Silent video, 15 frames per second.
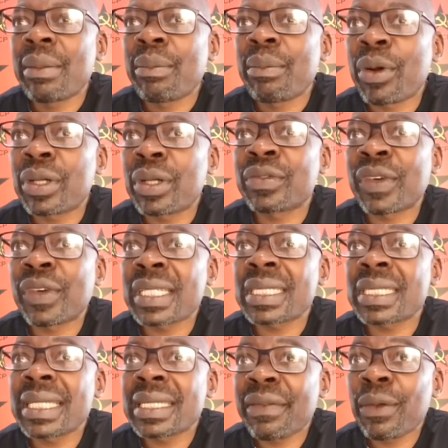Because, for
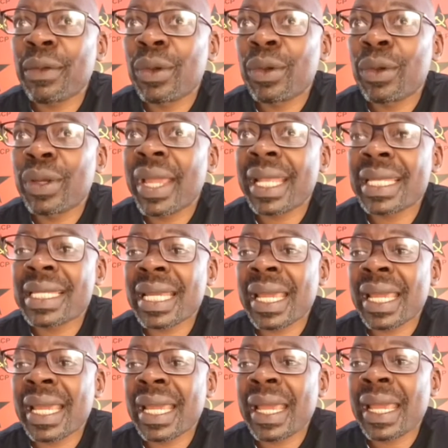instance, if you look at
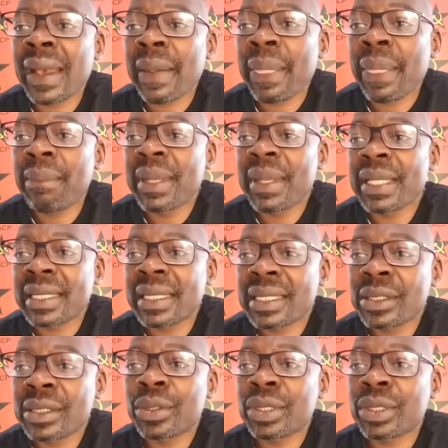Minister
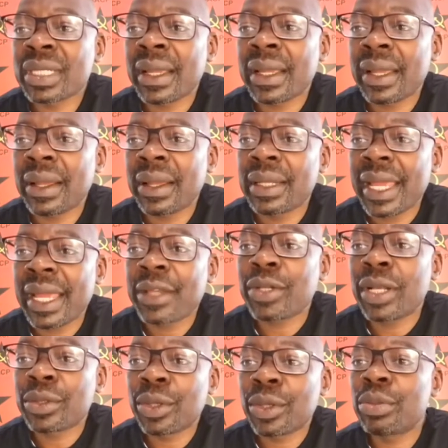Tito's
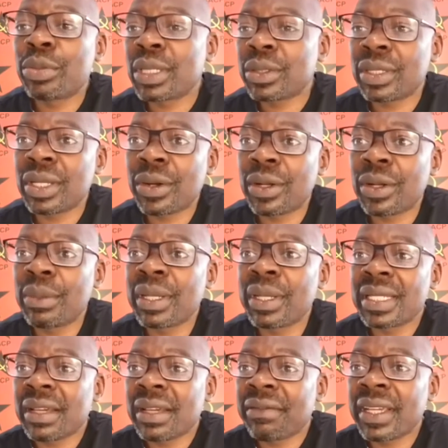actual document on economic
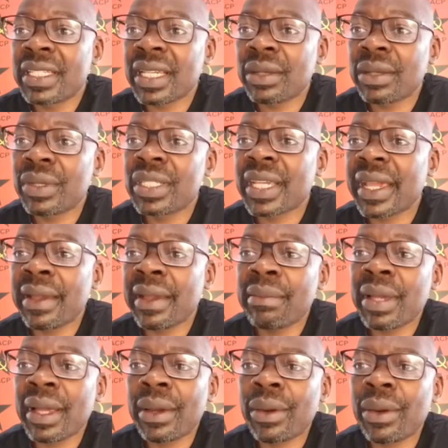intervention, which came
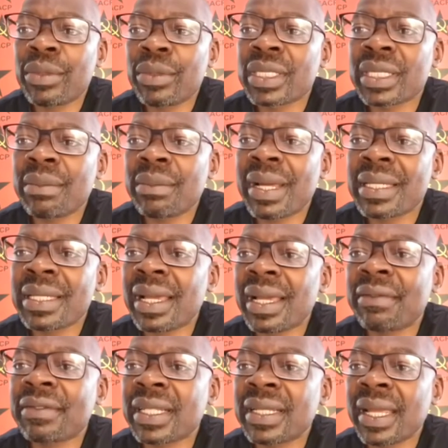almost 3 months
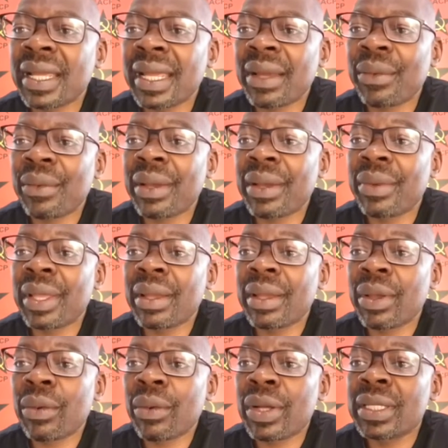after
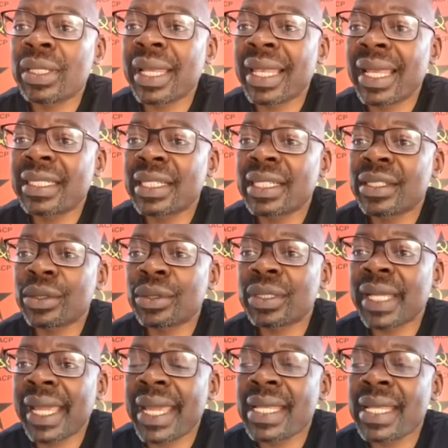we won the elections through
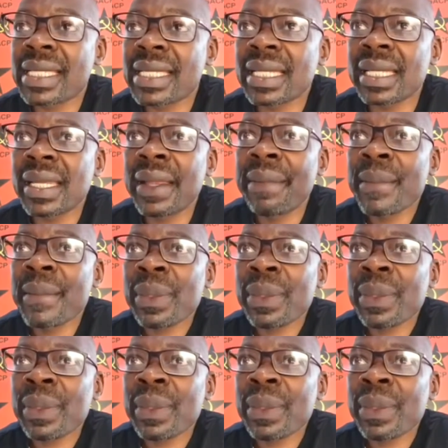the ANC,